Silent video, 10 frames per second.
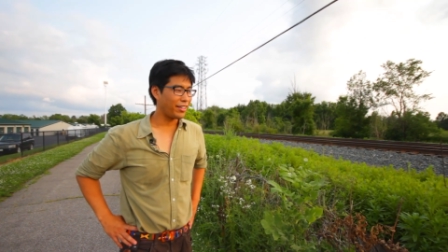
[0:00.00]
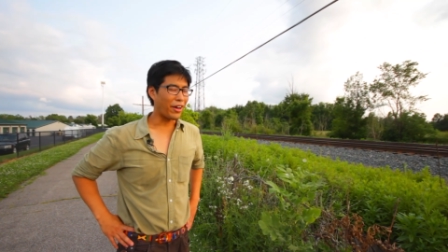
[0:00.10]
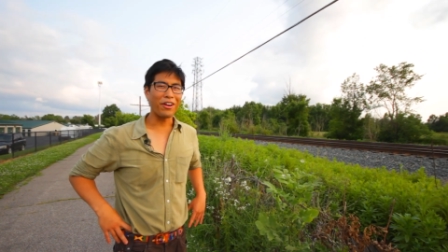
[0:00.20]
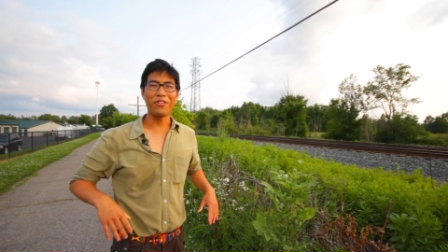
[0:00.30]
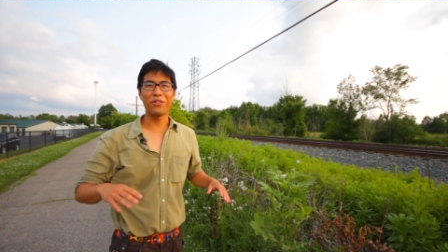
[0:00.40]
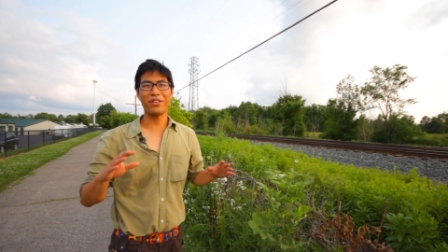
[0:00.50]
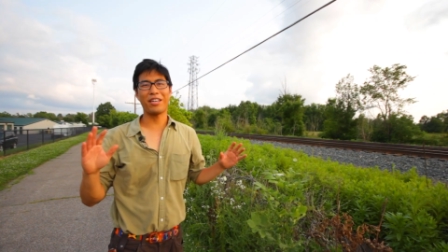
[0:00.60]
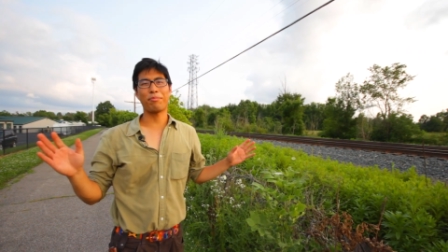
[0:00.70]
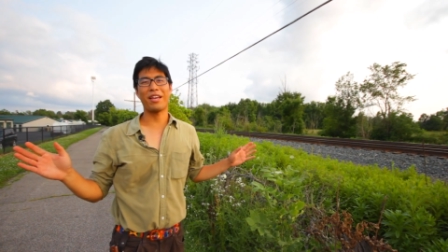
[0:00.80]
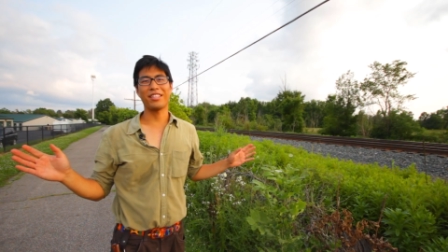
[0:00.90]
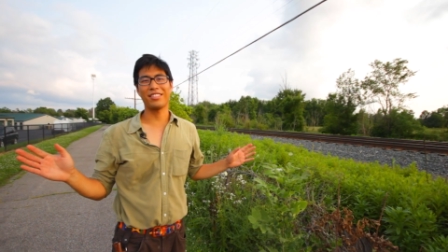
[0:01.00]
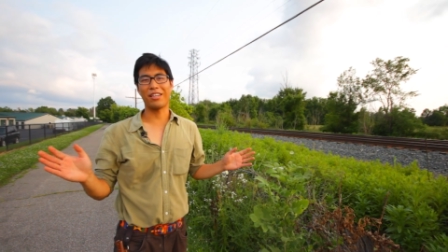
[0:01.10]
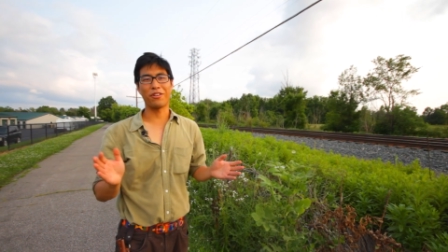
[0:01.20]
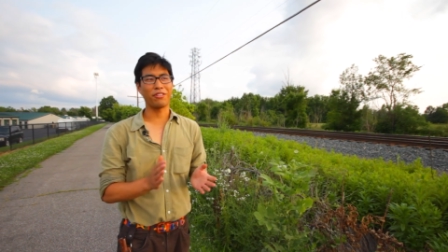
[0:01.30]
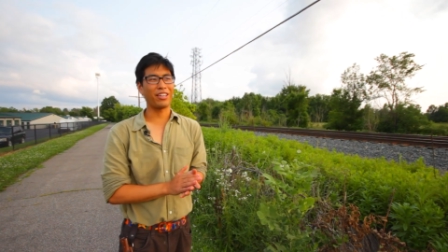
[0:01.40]
Now I don't own any pets,
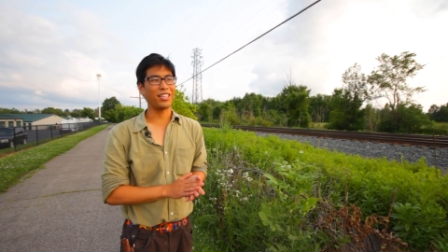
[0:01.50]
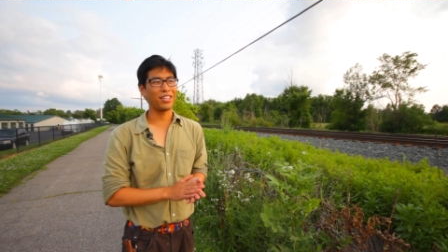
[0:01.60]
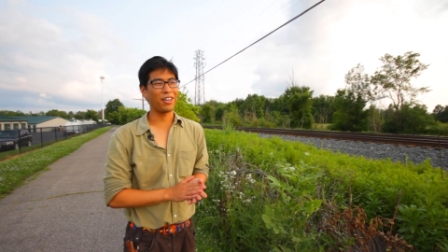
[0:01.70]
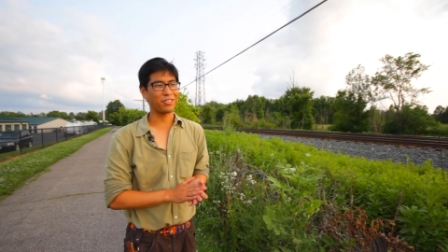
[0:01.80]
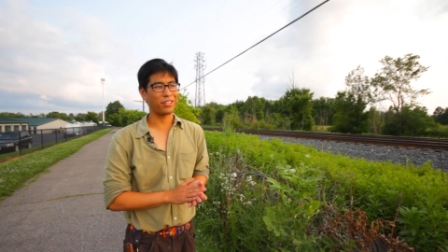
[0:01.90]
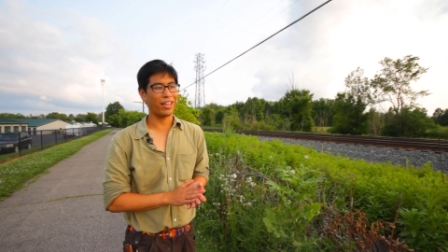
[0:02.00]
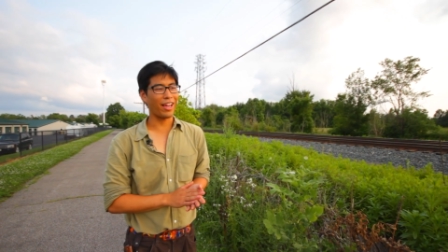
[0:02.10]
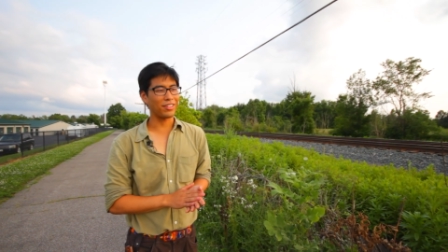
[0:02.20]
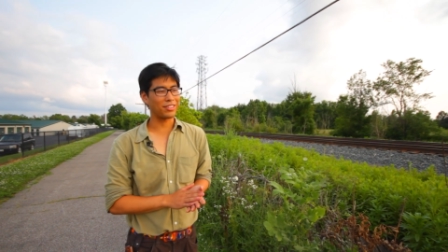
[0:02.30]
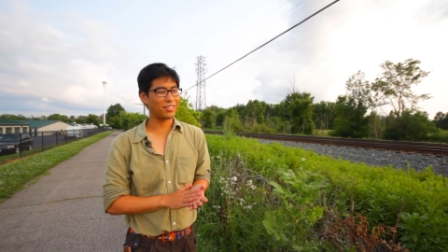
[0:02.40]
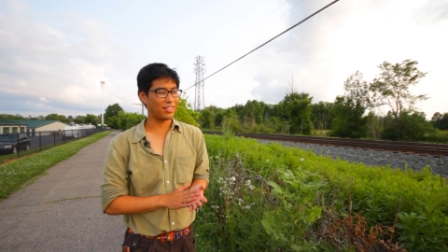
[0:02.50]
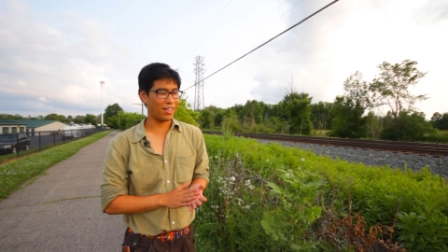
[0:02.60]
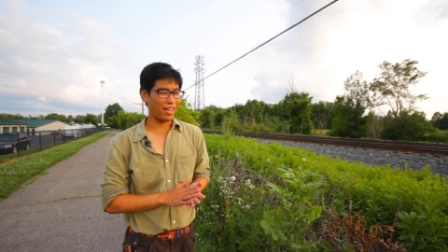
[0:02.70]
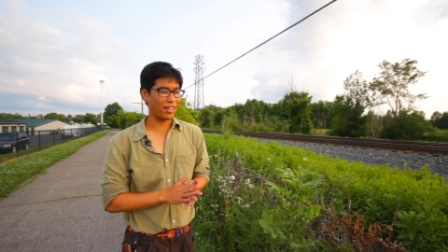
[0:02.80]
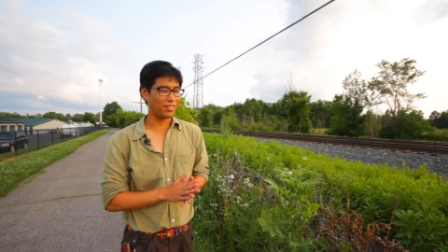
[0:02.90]
I don't own any dogs or cats,
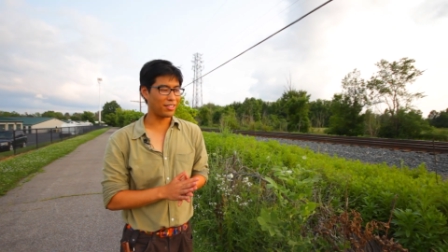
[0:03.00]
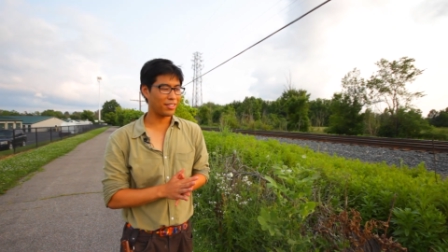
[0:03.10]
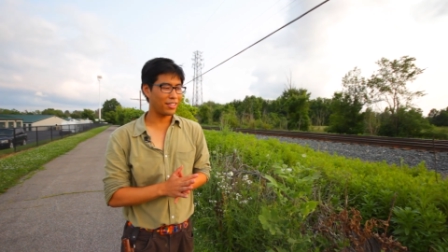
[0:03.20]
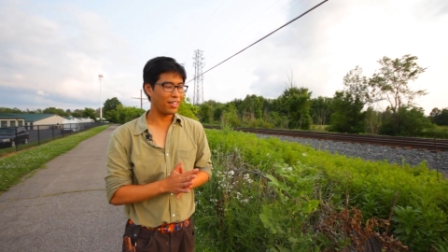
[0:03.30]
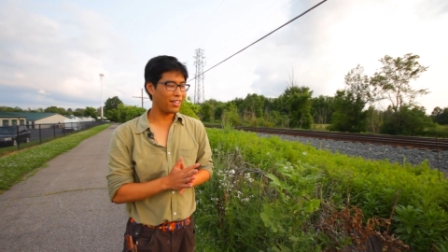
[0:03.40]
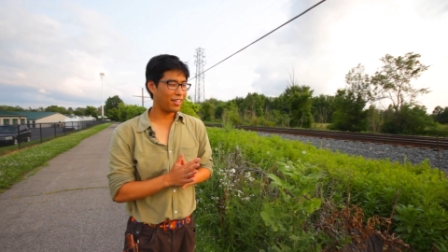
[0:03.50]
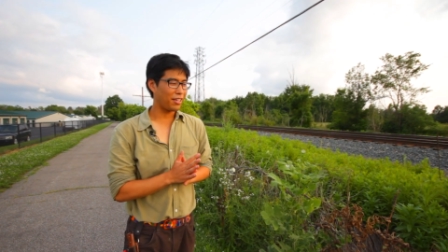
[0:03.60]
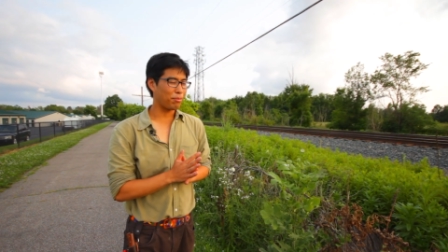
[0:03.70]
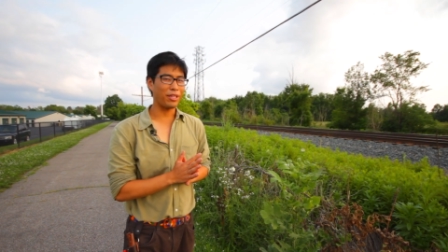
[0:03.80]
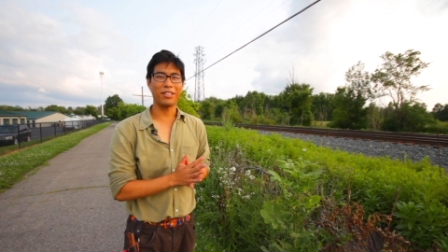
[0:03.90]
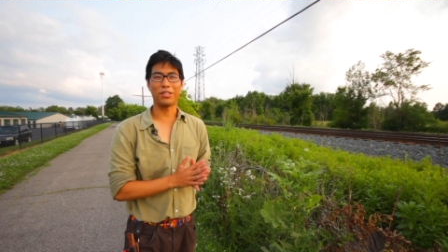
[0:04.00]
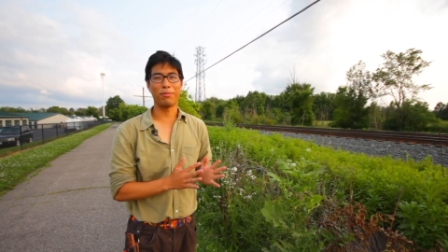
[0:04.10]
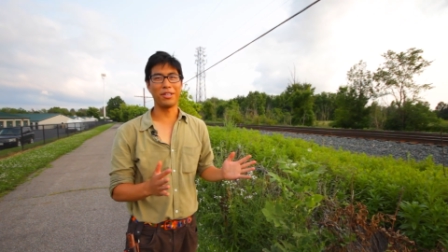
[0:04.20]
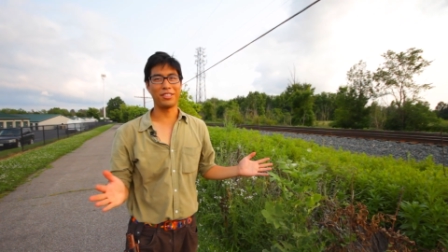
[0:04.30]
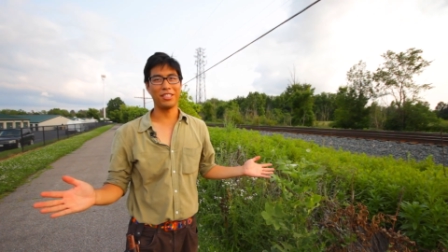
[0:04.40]
and plants are
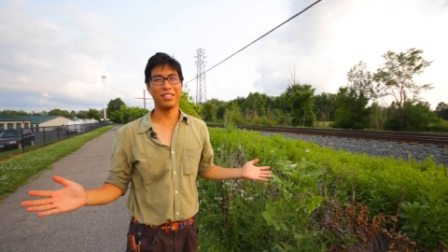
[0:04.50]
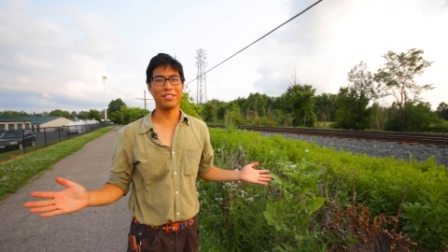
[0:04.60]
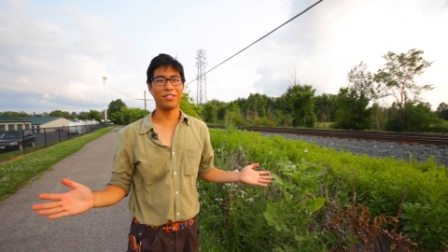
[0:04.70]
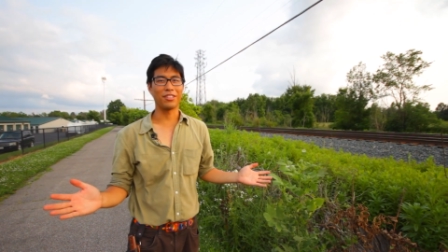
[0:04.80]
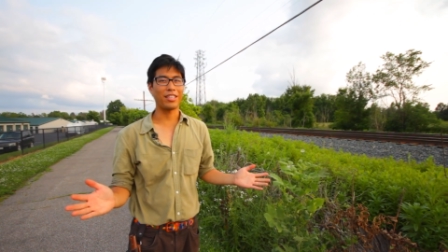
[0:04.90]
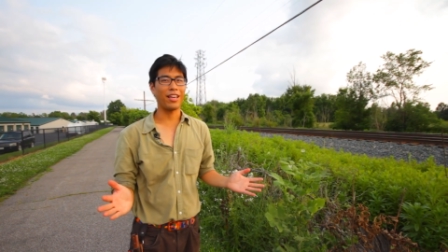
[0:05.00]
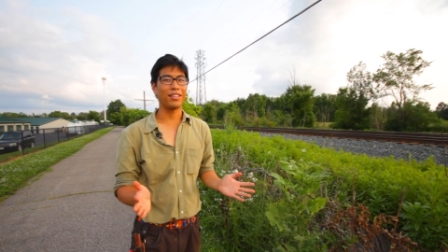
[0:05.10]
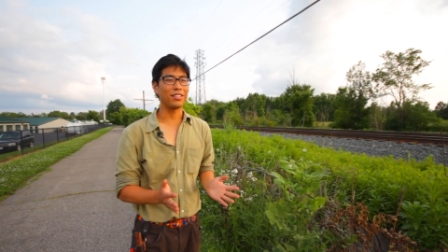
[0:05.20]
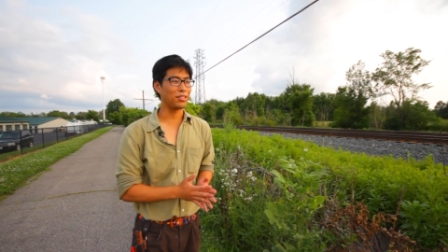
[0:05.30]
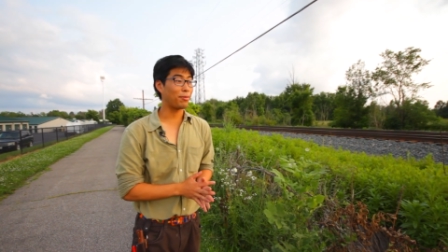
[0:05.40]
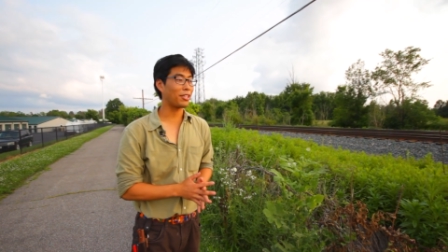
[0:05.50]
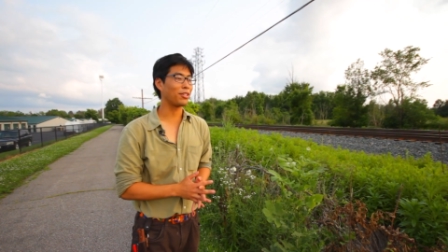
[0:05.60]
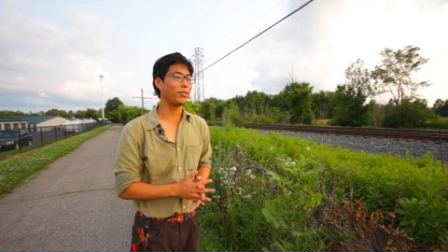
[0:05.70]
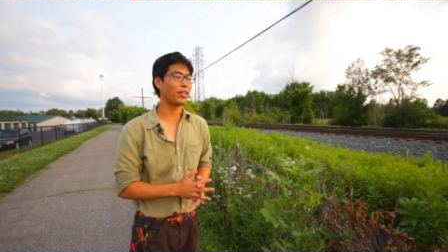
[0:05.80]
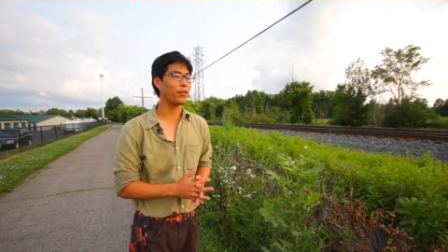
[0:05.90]
much easier to tend,
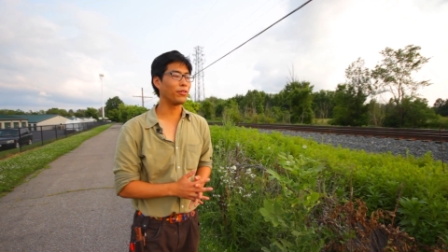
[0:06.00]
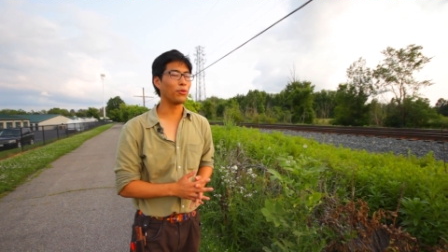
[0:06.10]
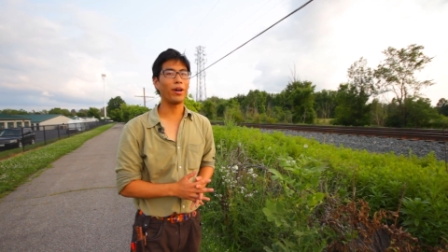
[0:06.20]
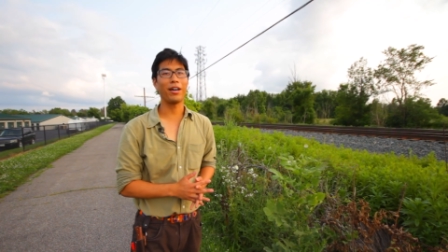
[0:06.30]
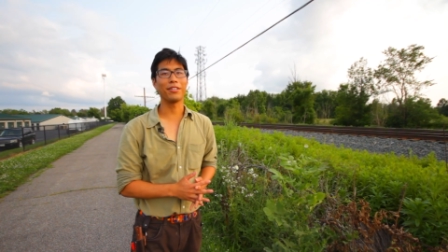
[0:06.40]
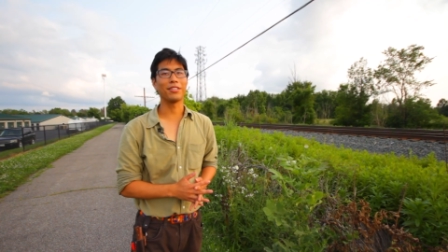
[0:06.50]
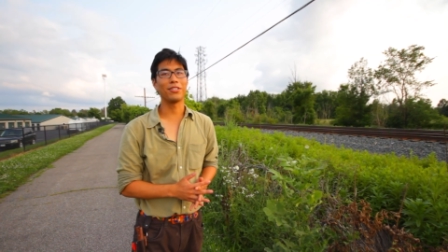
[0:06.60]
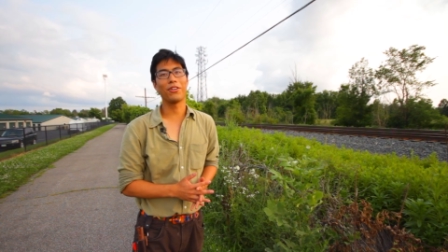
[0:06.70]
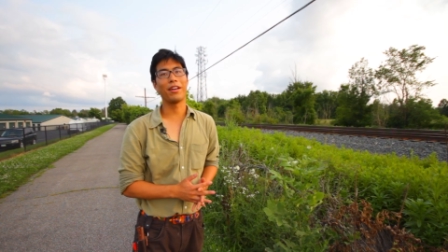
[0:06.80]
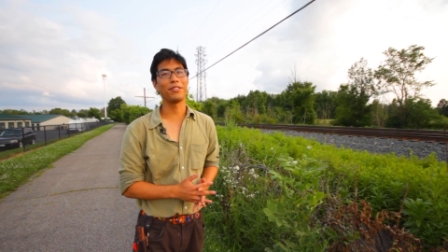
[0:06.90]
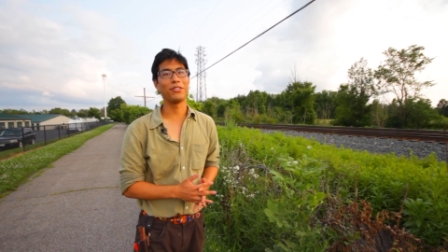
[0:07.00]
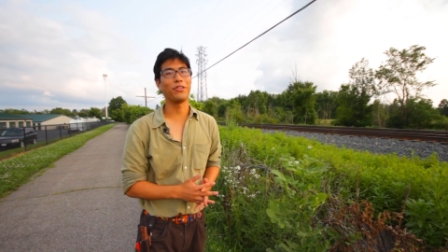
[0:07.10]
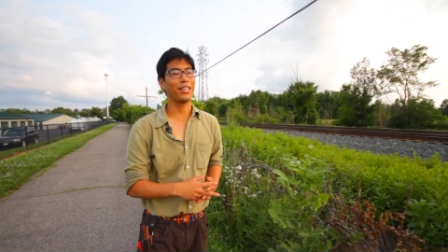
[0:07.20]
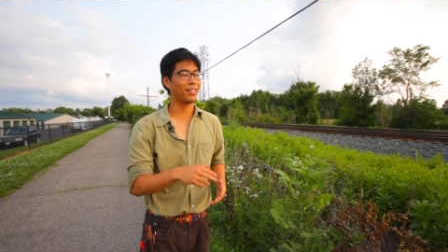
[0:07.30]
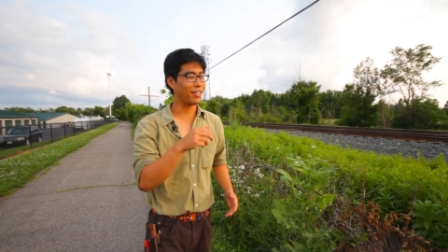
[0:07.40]
especially when they grow in the wild because you don't have to
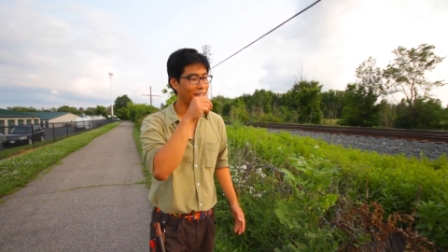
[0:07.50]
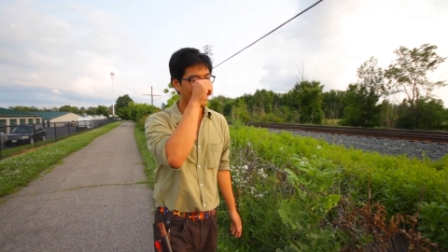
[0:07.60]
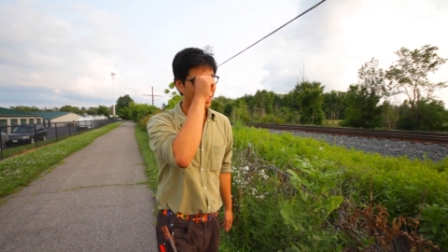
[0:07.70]
do anything.